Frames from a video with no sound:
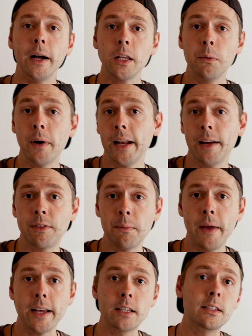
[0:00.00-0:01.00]
But you might have to
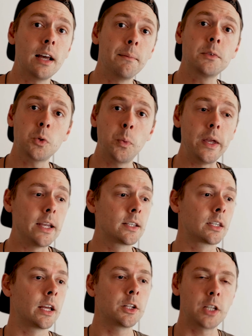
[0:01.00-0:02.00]
make some
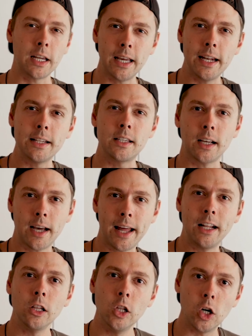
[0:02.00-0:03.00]
tweaks to get it to
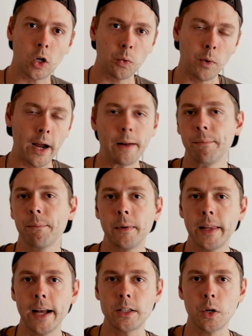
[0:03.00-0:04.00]
kind of look right.
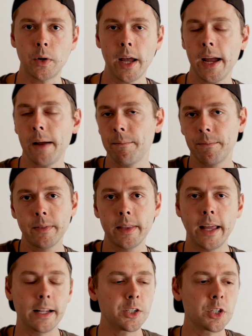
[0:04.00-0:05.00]
But that's okay,
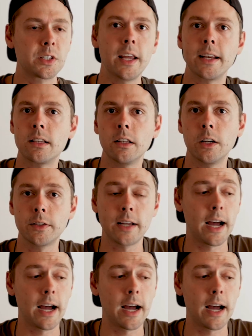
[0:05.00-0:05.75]
that just takes a little